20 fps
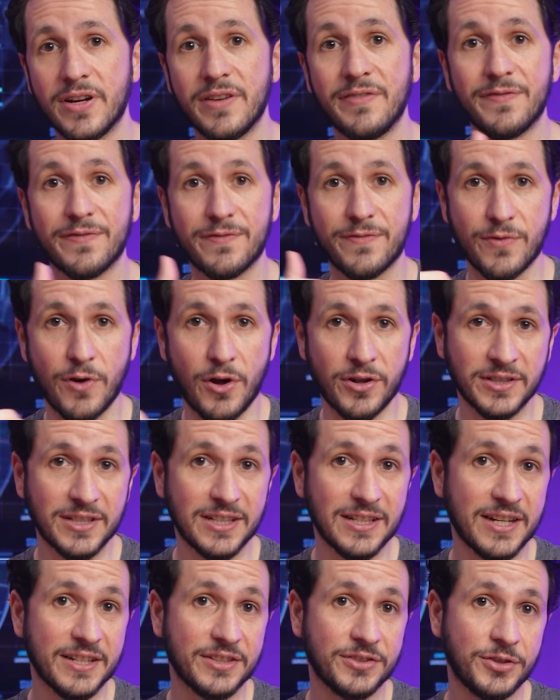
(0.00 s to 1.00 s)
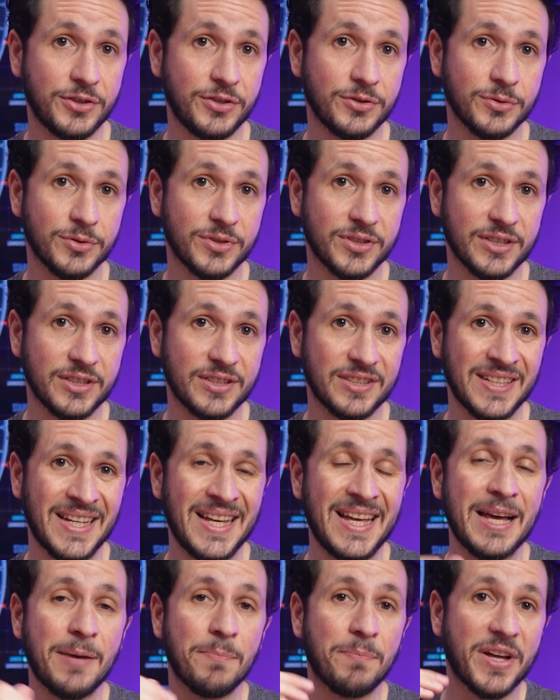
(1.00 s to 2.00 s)
a front light to use it.
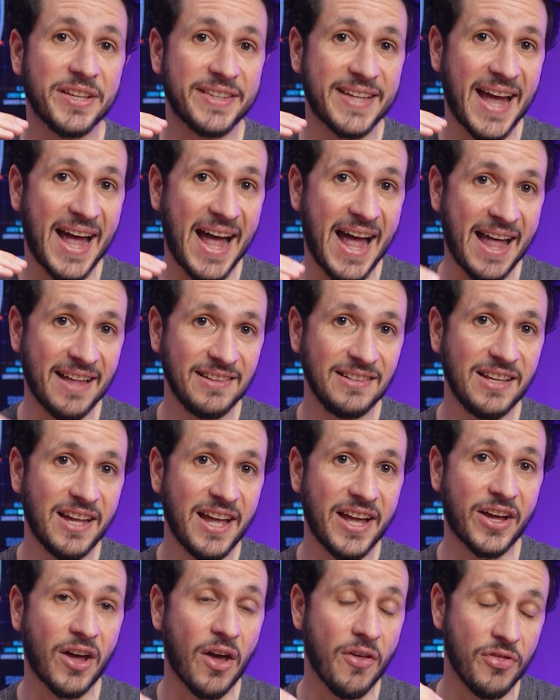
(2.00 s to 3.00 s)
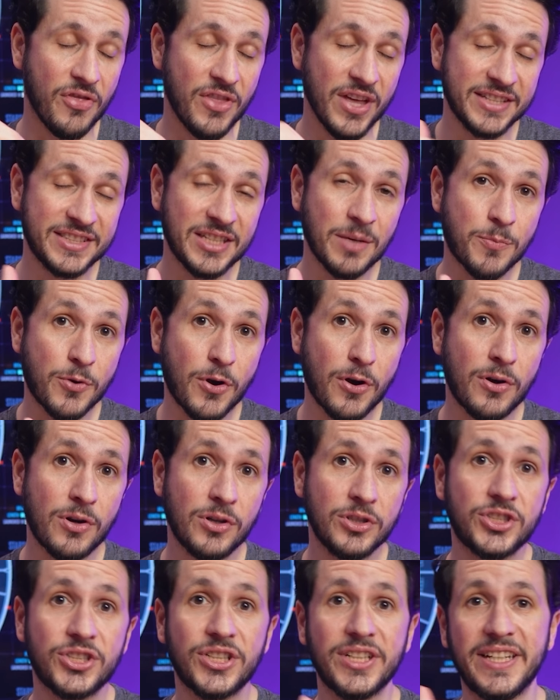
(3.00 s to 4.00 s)
But unlike this
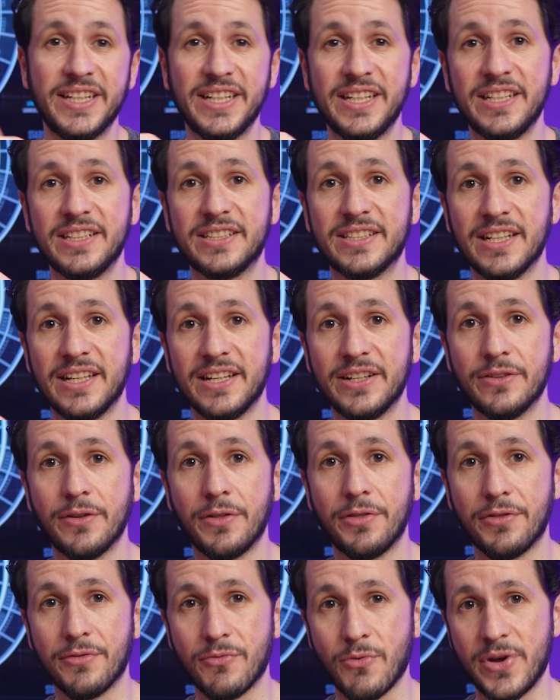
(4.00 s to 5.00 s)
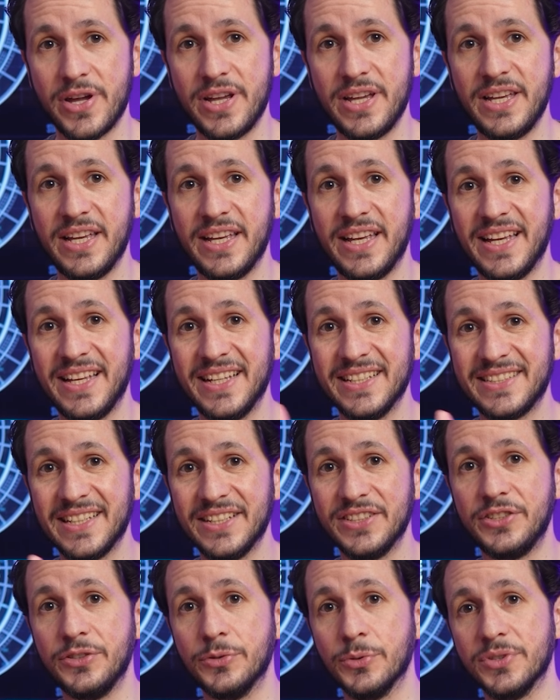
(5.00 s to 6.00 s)
approach, E-Ink Kaleido 3
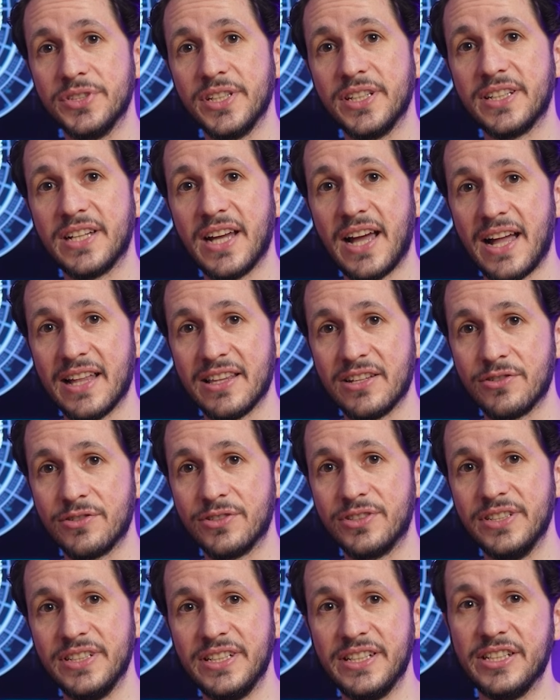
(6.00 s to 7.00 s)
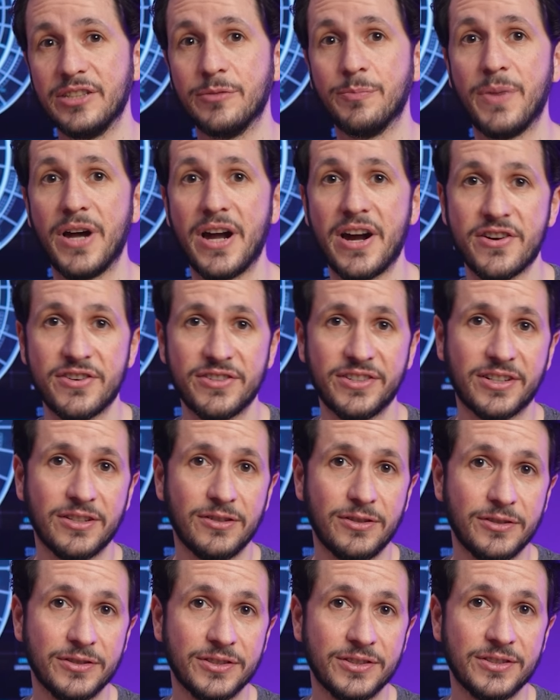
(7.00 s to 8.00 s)
isn't using colored ink
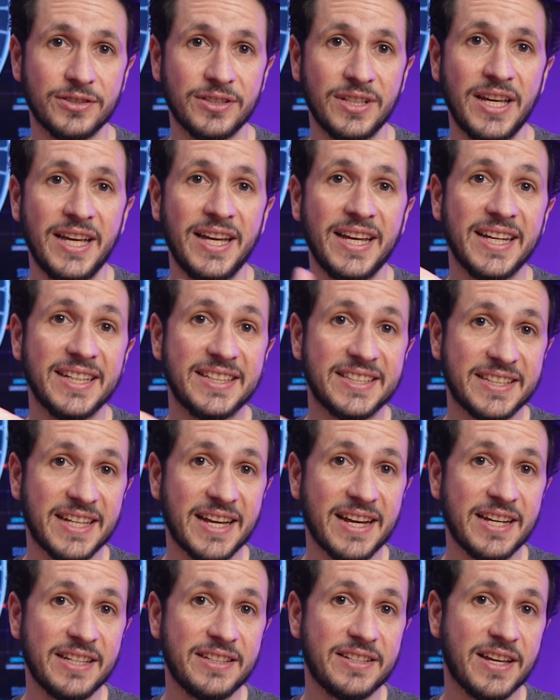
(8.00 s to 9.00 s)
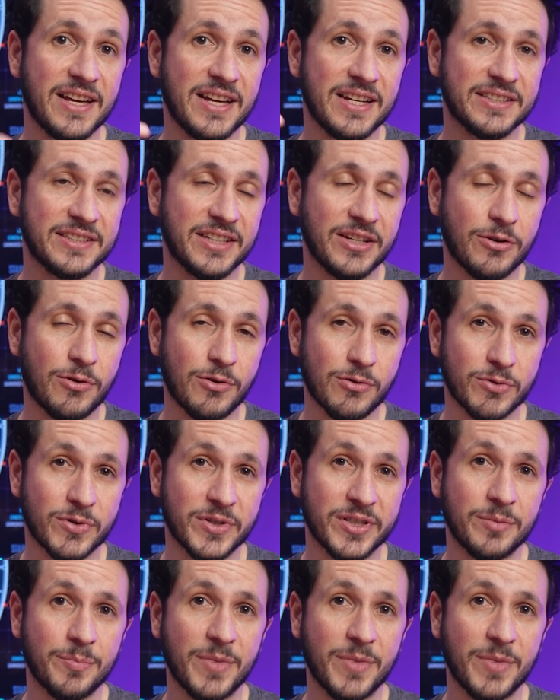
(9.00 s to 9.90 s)
particles. Instead, as I already